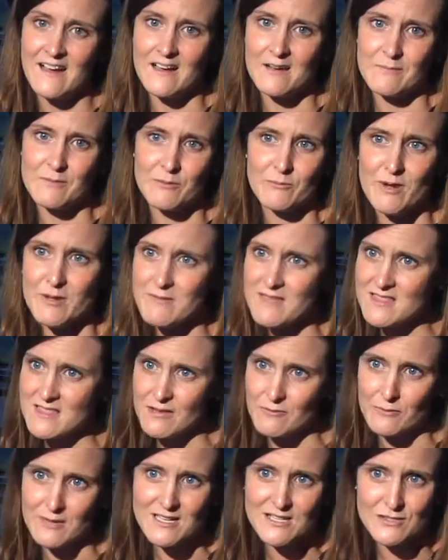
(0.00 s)
um, the
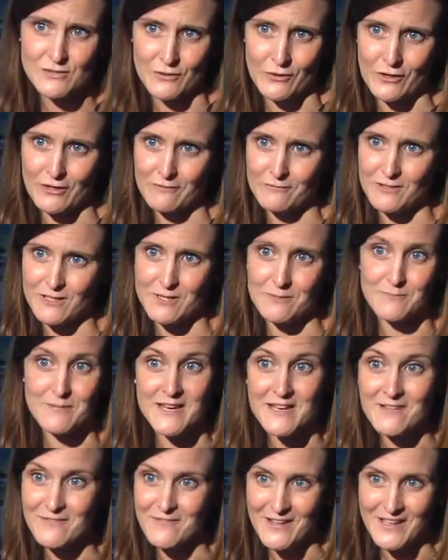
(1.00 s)
women that we serve could
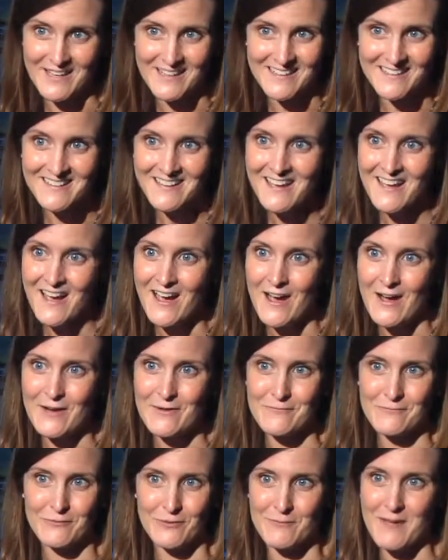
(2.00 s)
benefit
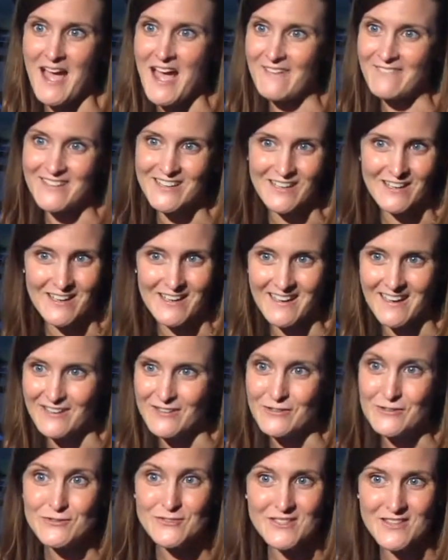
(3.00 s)
um, from having a,
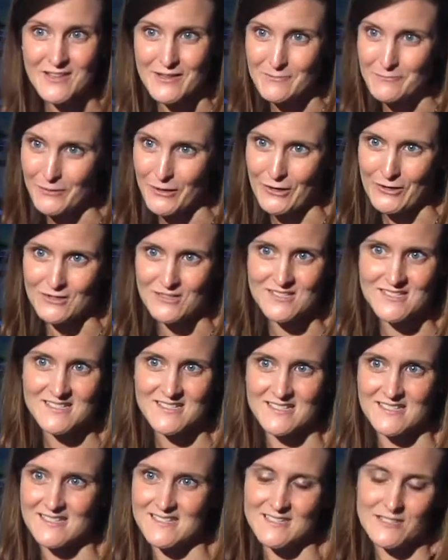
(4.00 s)
a, new to them
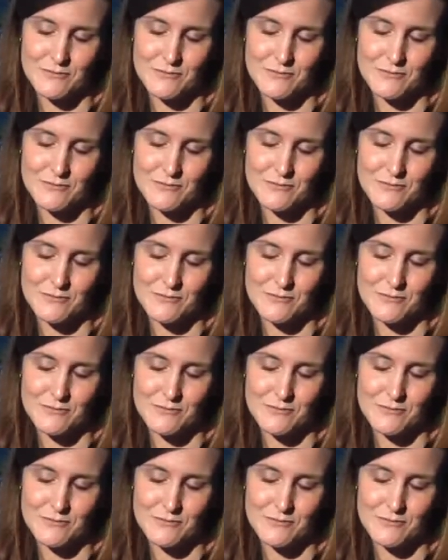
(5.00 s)
purse is,